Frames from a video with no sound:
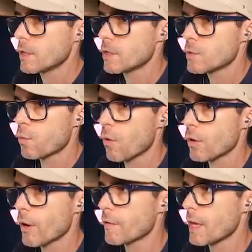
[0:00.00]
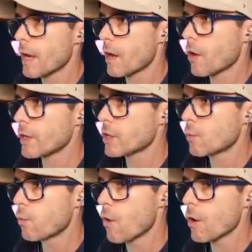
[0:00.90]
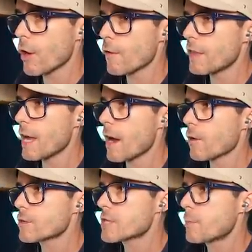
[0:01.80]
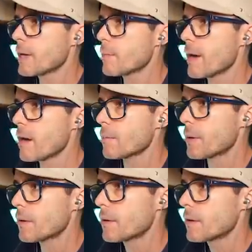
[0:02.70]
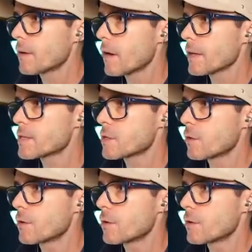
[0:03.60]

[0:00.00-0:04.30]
Can you just walk over the... Oh, you can walk over the arrows to pick them up. Oh, that's